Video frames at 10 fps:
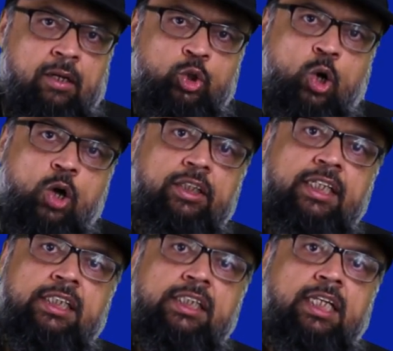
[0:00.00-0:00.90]
so on
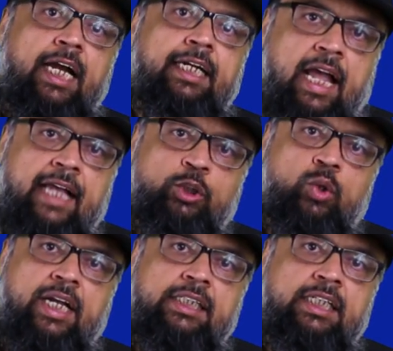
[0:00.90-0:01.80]
this slide as
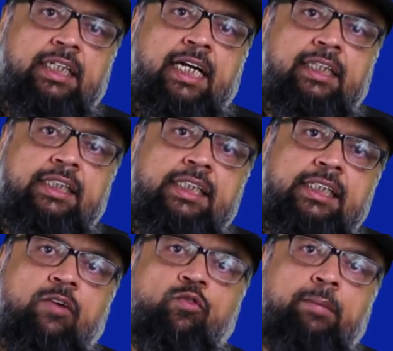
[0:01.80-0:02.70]
you can see that this
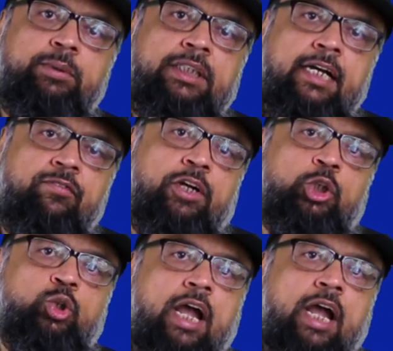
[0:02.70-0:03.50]
is the website where you